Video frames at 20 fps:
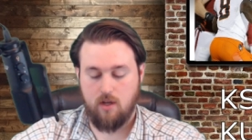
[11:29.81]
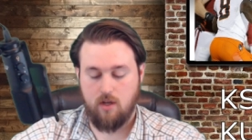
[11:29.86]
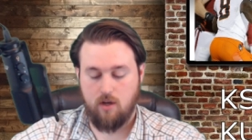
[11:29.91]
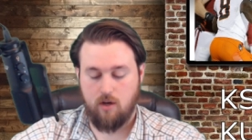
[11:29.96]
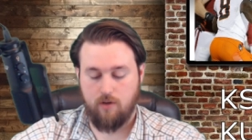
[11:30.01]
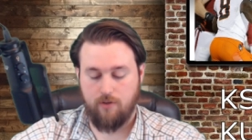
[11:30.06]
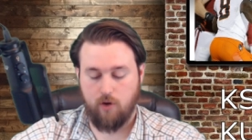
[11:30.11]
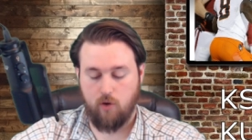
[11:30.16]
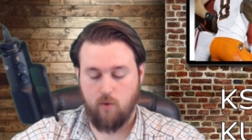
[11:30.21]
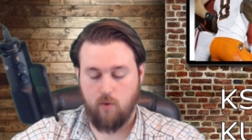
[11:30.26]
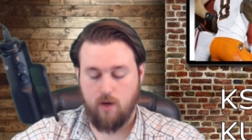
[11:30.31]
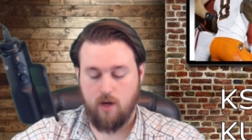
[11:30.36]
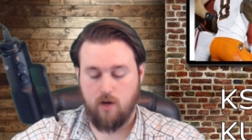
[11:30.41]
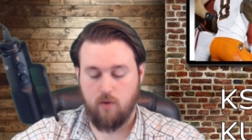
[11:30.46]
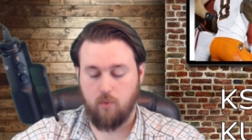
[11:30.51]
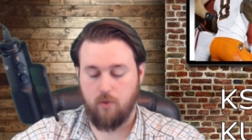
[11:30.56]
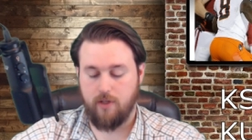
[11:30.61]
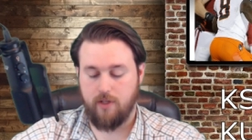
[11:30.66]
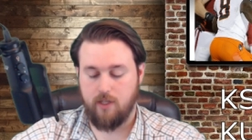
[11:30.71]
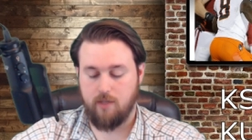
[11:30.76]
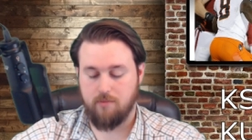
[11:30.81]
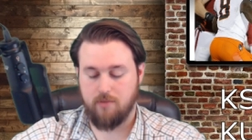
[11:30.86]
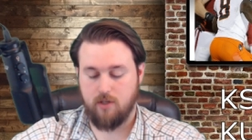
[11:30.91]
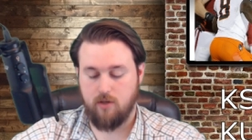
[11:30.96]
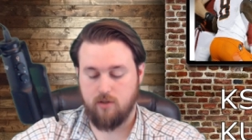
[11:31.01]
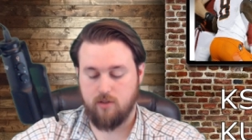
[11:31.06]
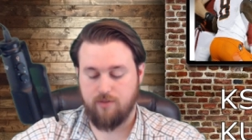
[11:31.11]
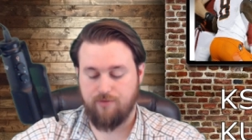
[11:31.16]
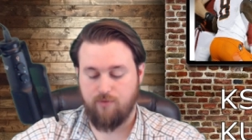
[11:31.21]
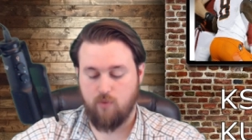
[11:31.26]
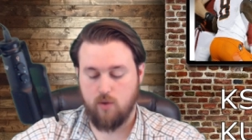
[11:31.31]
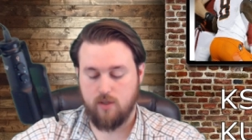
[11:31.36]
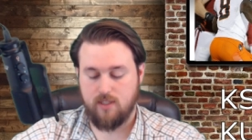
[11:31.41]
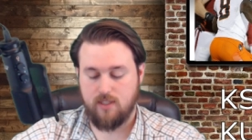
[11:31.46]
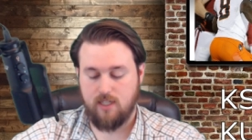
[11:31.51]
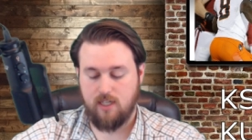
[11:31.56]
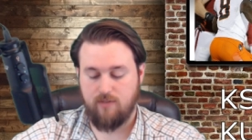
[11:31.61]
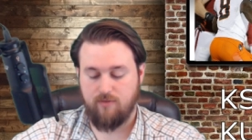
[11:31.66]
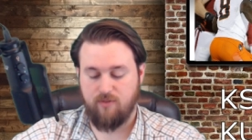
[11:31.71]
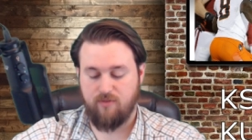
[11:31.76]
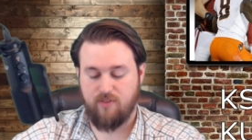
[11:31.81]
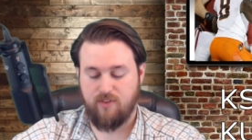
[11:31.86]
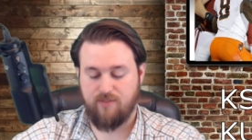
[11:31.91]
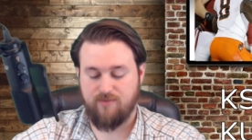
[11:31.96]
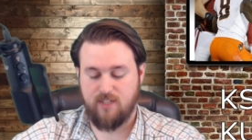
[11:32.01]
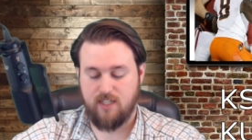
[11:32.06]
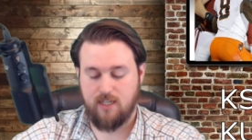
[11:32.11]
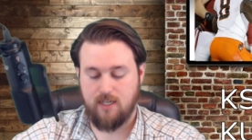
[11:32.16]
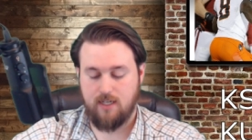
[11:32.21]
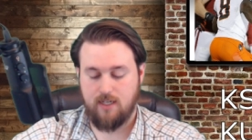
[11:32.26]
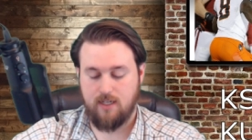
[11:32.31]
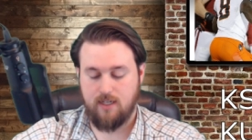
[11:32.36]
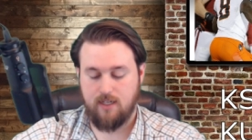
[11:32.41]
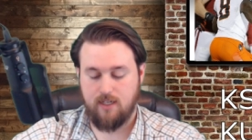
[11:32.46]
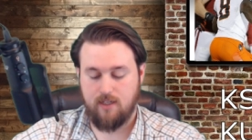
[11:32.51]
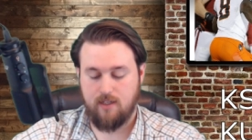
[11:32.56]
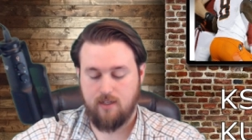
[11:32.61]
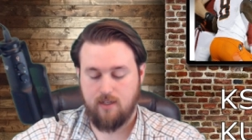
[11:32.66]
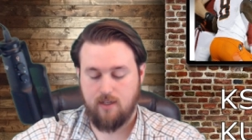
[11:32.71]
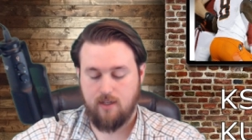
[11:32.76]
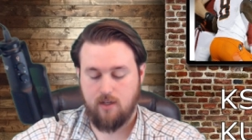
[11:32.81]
On the ground, Williams goes 14 for 59.